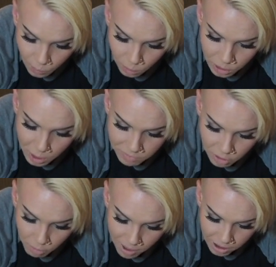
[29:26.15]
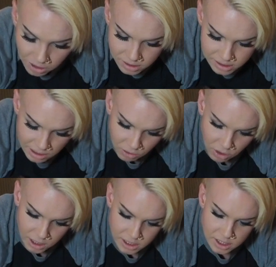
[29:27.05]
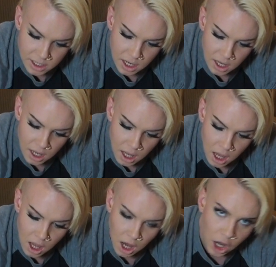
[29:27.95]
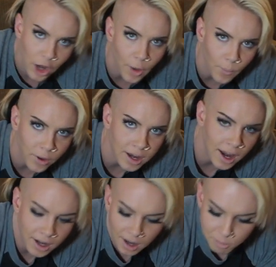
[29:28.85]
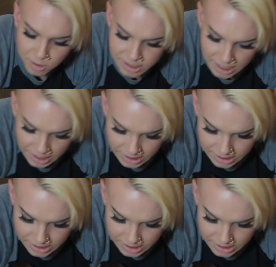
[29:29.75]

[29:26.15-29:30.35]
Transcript: Will you ever go back on steroids? No, 99%.